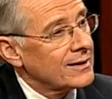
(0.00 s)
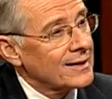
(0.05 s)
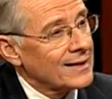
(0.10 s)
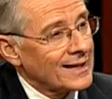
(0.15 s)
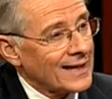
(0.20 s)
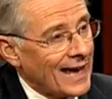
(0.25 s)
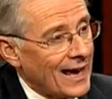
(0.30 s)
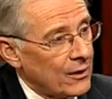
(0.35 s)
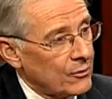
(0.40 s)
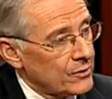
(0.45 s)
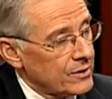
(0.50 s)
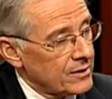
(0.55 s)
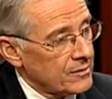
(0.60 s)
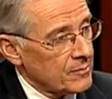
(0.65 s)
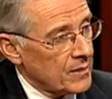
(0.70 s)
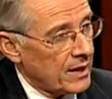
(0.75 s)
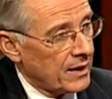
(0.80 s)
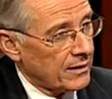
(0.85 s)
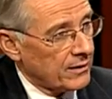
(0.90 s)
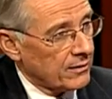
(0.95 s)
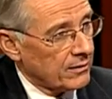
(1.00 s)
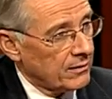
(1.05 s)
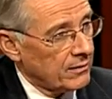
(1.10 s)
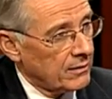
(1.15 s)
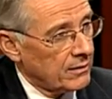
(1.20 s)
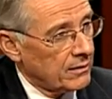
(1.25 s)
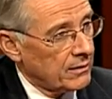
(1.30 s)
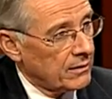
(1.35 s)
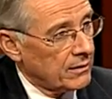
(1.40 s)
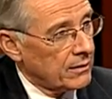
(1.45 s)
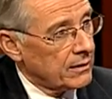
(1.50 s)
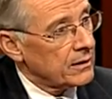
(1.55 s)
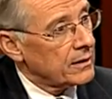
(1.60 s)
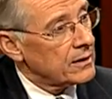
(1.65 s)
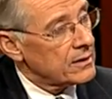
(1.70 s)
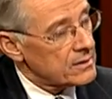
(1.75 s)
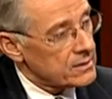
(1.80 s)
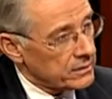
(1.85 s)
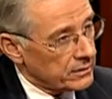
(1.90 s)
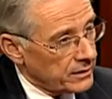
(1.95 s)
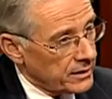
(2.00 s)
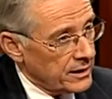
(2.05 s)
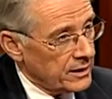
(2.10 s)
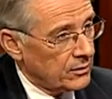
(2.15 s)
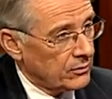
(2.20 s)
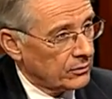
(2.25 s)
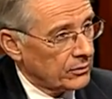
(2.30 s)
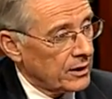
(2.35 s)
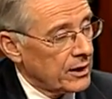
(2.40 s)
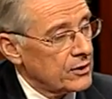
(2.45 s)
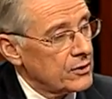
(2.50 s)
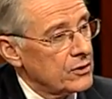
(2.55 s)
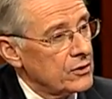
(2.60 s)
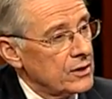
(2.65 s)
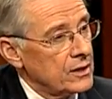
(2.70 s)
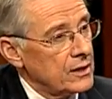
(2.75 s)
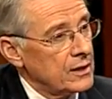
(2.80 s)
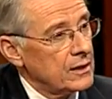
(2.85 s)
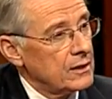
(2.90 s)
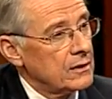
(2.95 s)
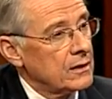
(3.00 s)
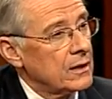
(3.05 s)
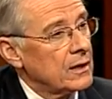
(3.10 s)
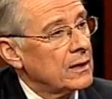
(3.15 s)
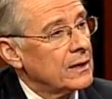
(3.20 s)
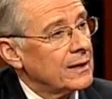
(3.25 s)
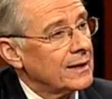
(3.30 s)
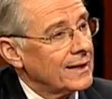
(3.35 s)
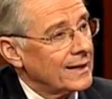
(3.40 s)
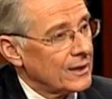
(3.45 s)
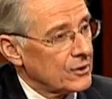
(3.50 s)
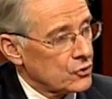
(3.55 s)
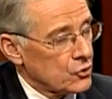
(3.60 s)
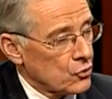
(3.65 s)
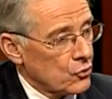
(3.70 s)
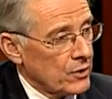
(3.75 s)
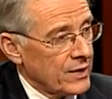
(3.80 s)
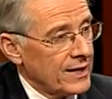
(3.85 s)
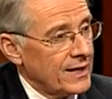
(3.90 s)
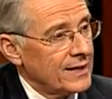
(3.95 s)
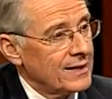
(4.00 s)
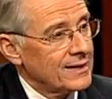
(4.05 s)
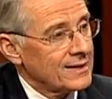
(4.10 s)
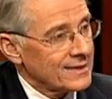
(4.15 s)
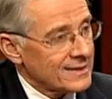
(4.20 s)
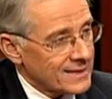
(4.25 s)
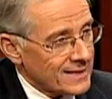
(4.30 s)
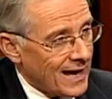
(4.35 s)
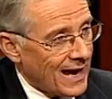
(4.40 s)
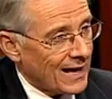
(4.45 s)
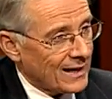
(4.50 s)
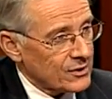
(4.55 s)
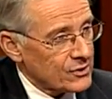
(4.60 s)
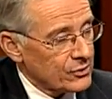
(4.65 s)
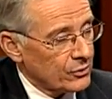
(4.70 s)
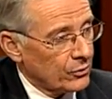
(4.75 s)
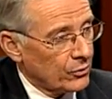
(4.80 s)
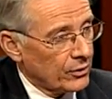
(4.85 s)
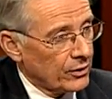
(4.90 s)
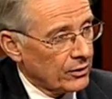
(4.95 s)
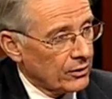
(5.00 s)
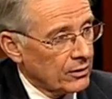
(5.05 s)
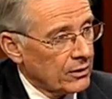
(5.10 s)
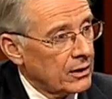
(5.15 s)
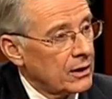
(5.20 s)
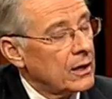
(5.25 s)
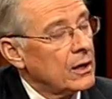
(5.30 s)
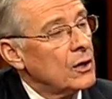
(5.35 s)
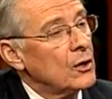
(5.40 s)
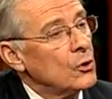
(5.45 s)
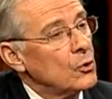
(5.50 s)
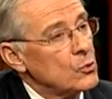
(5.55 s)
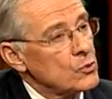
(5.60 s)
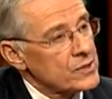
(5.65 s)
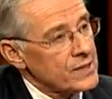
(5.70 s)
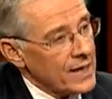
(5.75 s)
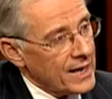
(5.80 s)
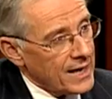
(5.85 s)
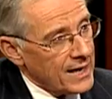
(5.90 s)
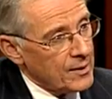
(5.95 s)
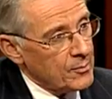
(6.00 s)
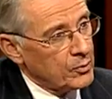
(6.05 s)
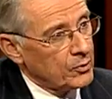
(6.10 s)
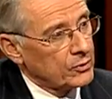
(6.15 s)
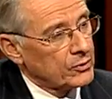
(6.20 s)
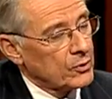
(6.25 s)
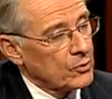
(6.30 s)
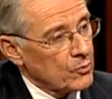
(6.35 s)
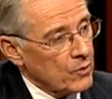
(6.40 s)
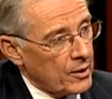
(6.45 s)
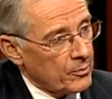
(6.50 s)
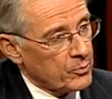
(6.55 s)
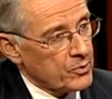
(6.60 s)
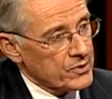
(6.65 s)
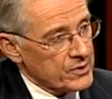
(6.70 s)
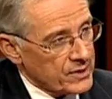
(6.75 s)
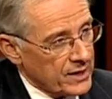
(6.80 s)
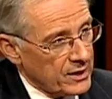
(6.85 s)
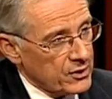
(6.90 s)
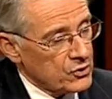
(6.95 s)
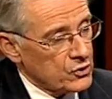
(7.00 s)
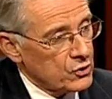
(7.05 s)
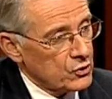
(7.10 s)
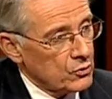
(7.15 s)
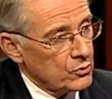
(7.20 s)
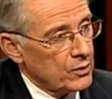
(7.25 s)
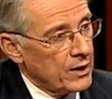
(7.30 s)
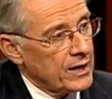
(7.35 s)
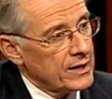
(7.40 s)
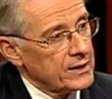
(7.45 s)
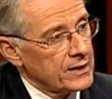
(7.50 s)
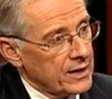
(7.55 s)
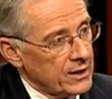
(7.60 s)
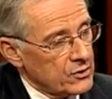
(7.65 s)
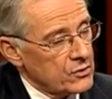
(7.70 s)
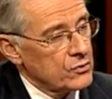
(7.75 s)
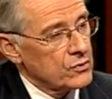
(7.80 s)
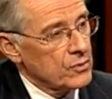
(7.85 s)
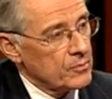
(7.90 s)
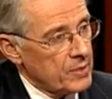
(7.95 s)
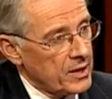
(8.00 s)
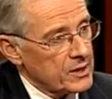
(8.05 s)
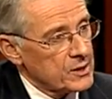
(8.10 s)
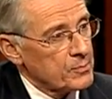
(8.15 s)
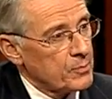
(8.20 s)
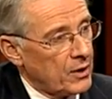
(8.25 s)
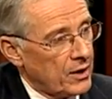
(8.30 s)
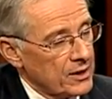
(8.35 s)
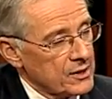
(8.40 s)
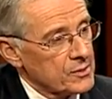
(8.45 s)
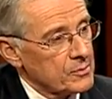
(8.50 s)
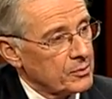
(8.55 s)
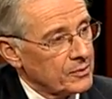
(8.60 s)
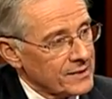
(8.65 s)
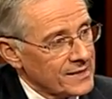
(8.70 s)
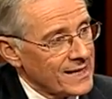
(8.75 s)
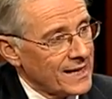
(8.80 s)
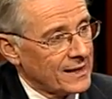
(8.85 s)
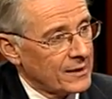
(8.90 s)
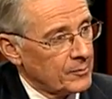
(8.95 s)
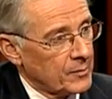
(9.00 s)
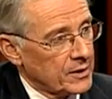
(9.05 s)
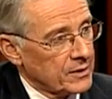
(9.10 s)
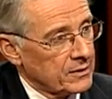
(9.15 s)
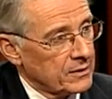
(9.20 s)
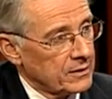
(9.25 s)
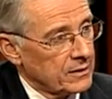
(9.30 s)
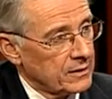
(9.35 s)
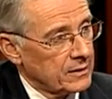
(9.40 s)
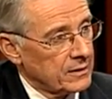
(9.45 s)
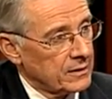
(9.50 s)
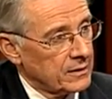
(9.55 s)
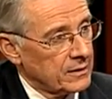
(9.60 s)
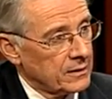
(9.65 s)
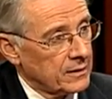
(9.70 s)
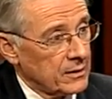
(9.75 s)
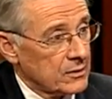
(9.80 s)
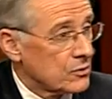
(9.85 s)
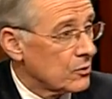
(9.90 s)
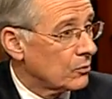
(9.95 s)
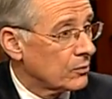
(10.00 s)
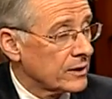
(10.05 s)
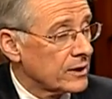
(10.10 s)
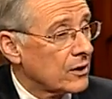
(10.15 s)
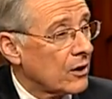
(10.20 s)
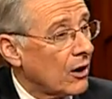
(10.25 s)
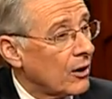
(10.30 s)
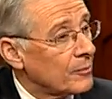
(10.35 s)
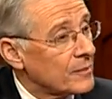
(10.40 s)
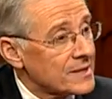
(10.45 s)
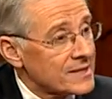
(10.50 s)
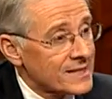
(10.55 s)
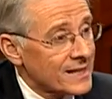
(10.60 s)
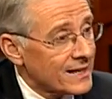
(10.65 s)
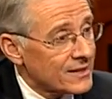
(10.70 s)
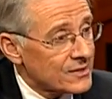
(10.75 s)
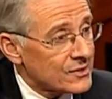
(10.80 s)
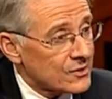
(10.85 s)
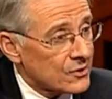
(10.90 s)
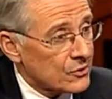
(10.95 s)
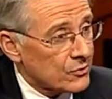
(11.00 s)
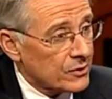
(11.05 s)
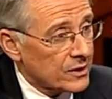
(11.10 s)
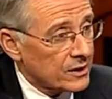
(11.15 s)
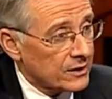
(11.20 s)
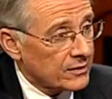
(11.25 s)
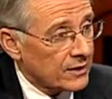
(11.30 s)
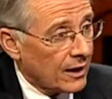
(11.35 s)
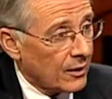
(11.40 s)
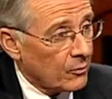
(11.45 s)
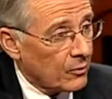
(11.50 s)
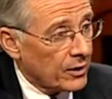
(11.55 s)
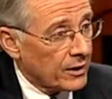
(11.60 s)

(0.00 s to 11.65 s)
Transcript: an accounting matter. It's legal, and you need a trained tax lawyer who's able to represent you and get you the best possible settlement. It's only common sense to treat it that